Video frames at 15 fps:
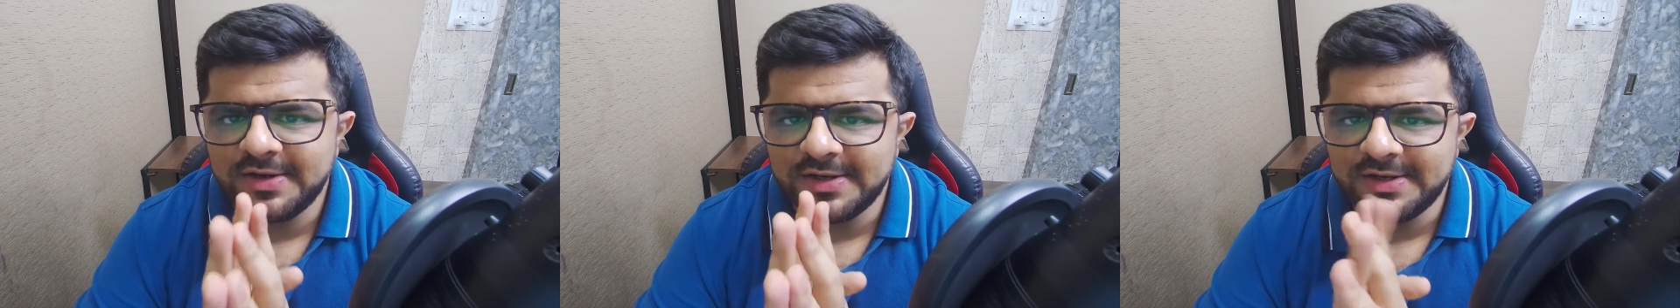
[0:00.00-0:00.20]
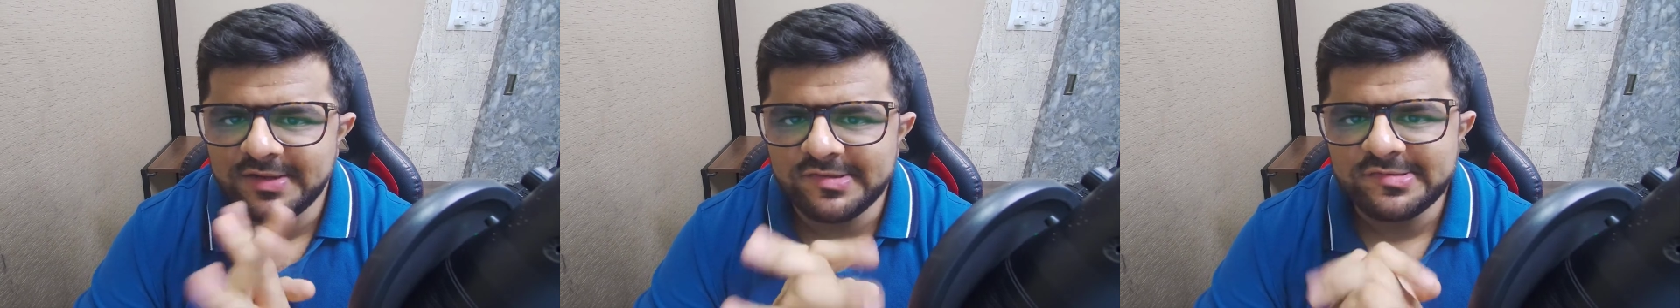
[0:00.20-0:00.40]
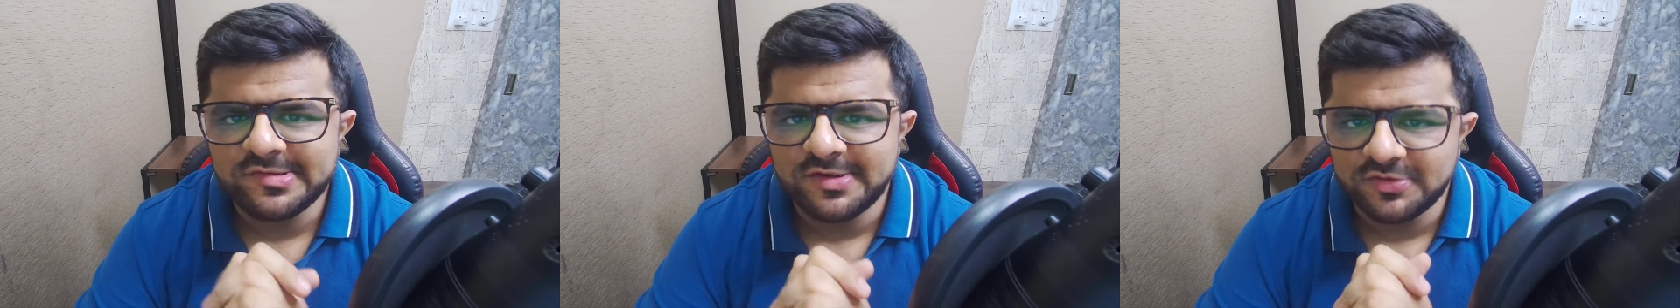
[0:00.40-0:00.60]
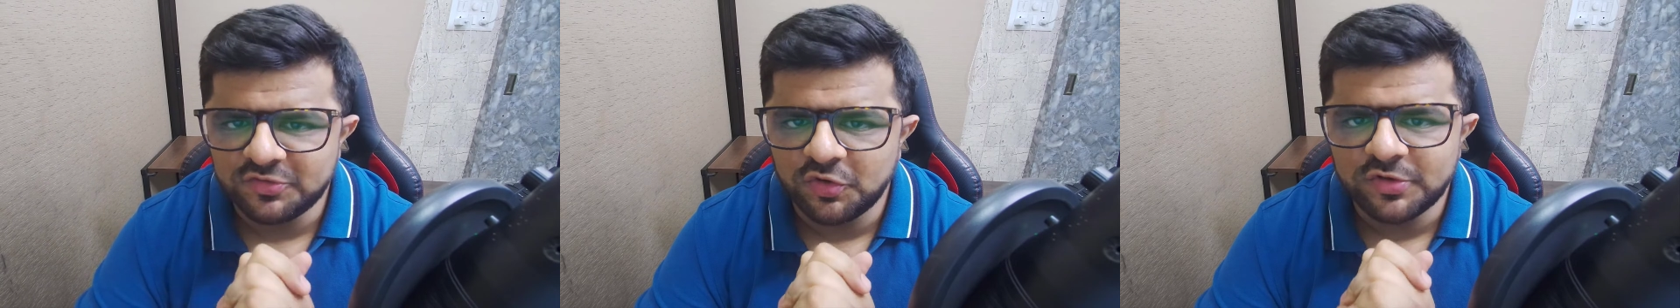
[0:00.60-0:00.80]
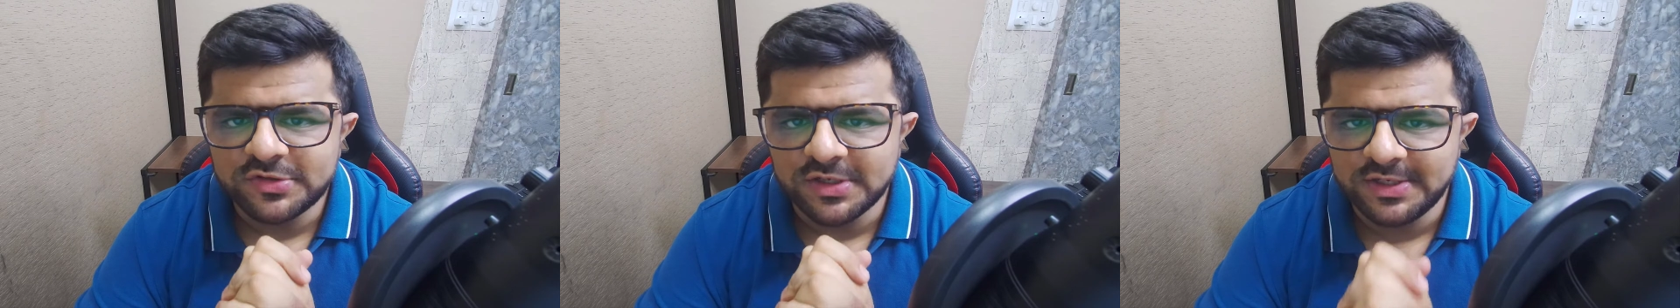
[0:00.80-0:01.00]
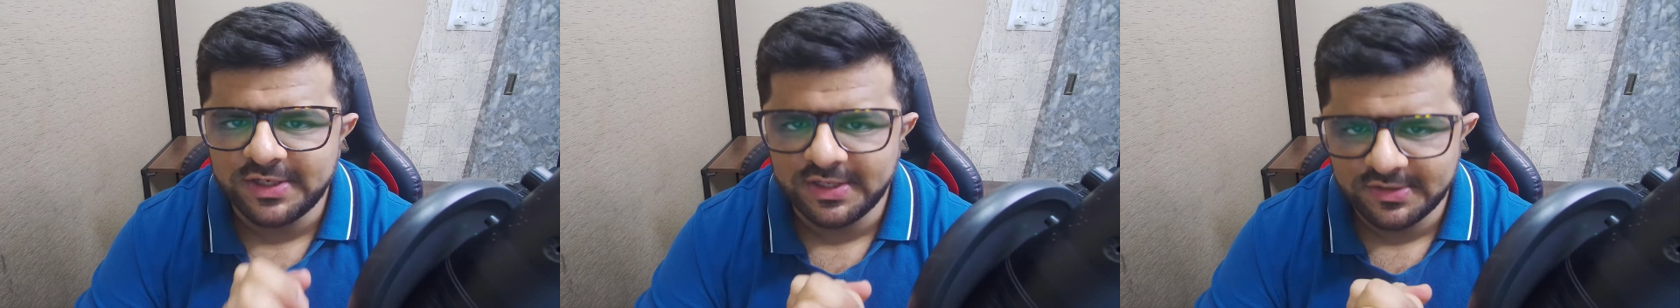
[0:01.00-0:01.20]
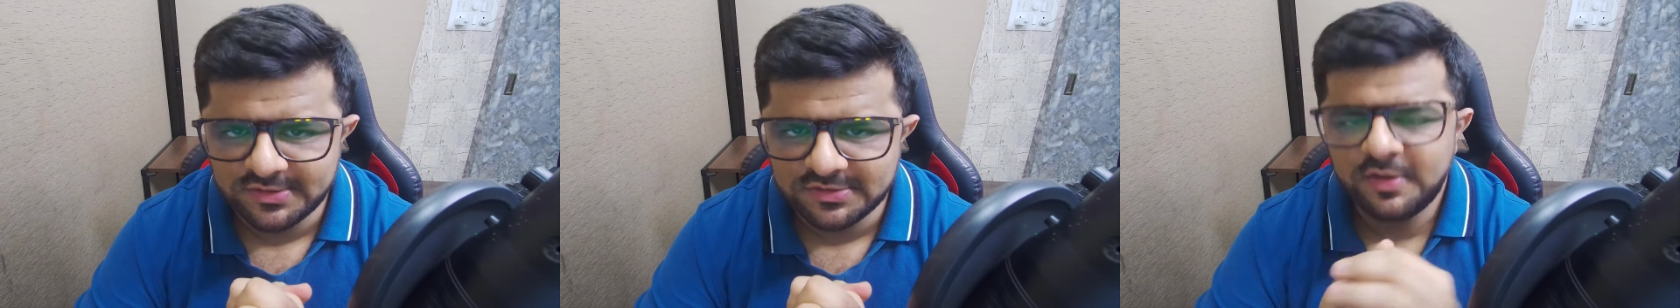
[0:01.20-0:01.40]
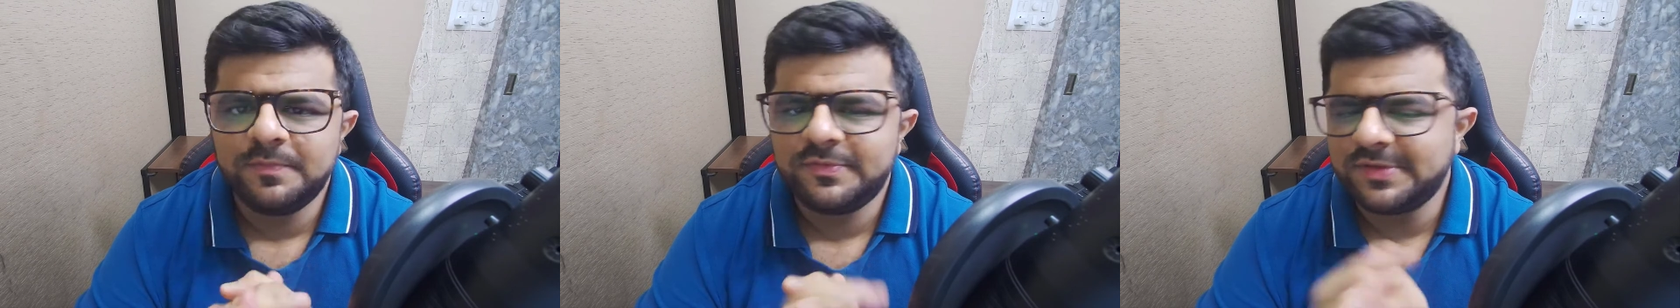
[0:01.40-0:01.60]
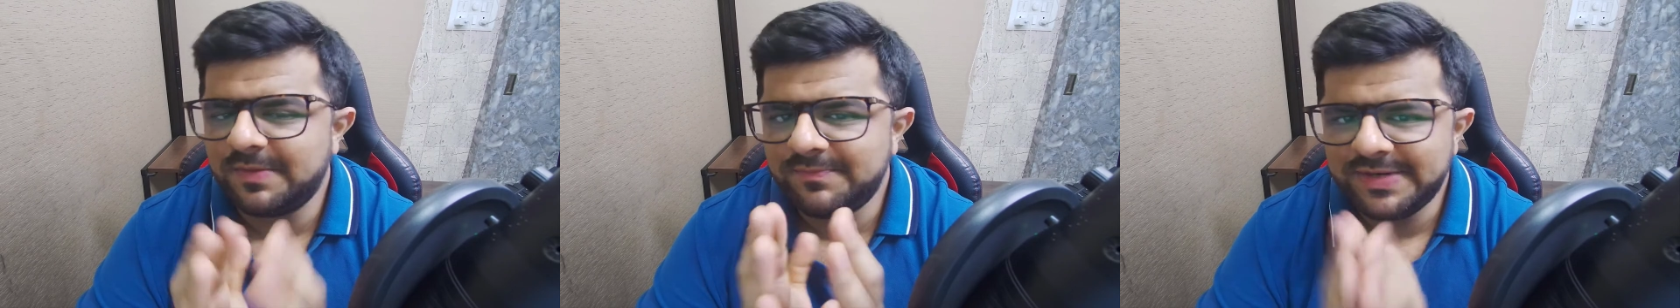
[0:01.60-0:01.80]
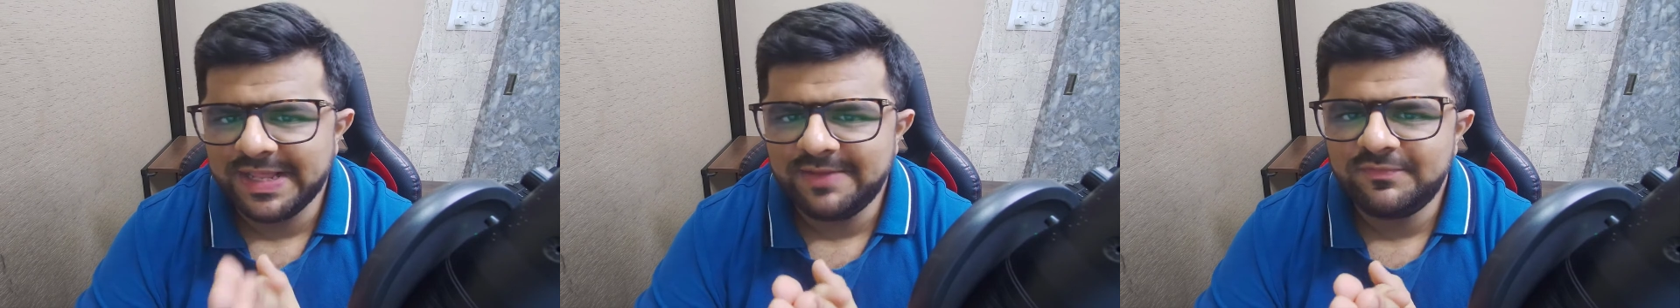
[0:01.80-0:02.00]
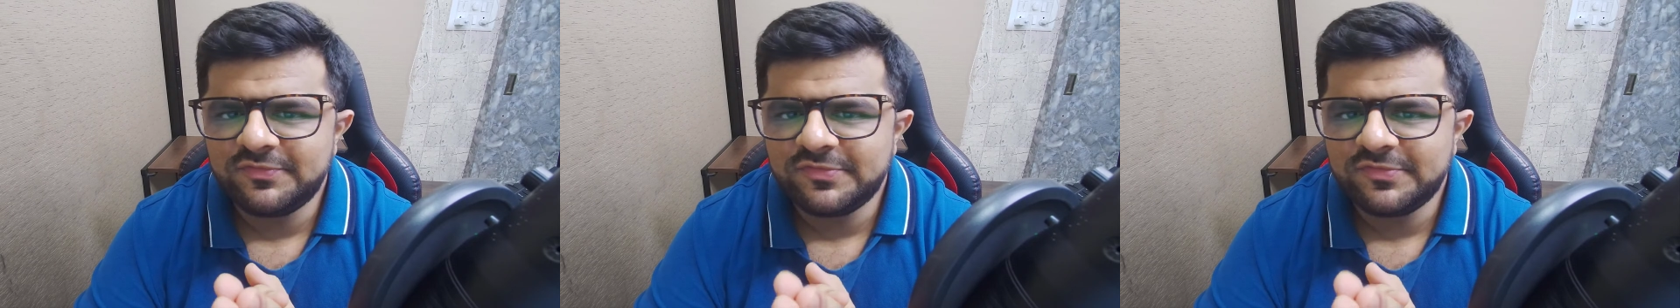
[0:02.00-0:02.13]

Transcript: it is resource-intensive. Sometimes,